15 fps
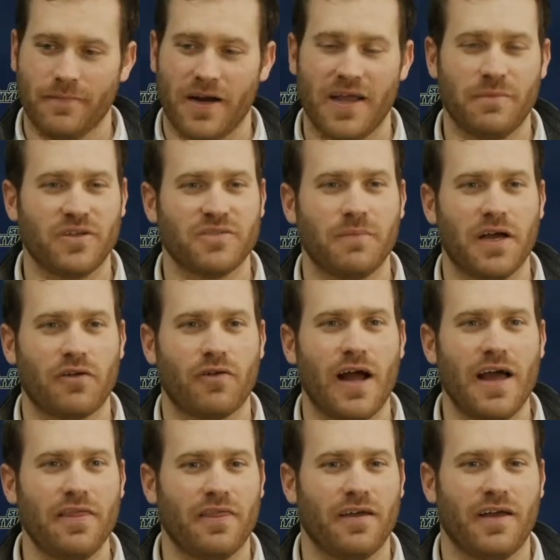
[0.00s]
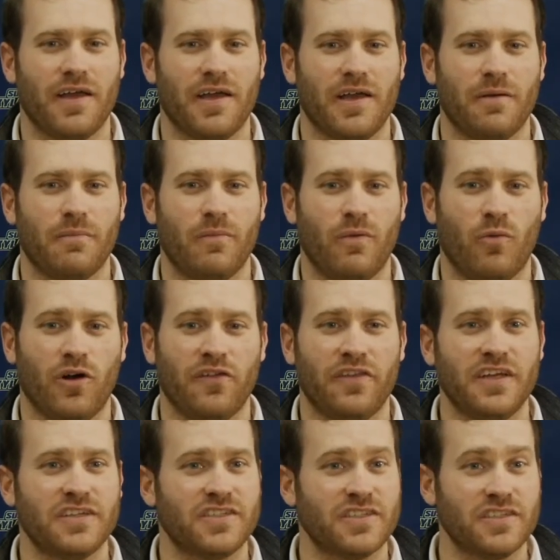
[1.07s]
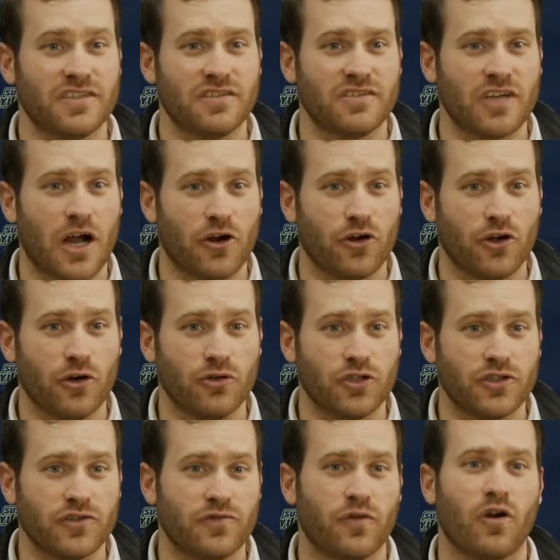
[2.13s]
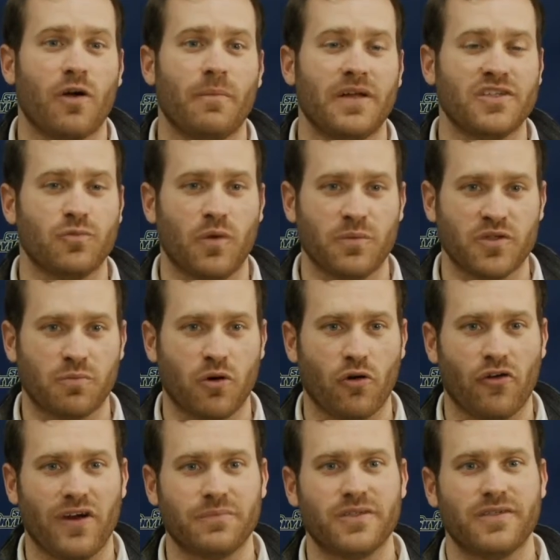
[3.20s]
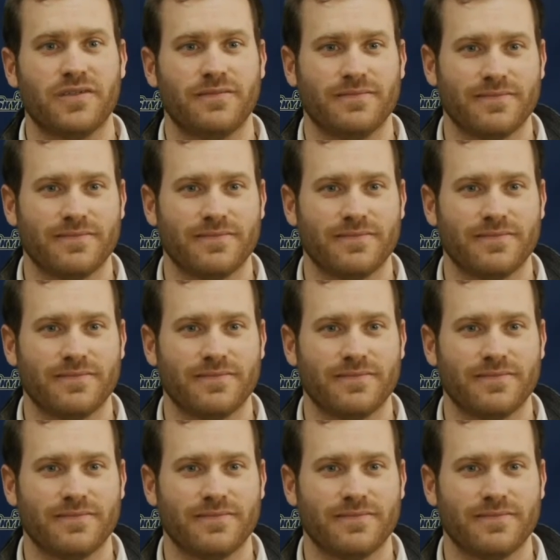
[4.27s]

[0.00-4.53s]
My name is Mike Rath. I am one of the assistant soccer coaches for our men's and women's programs.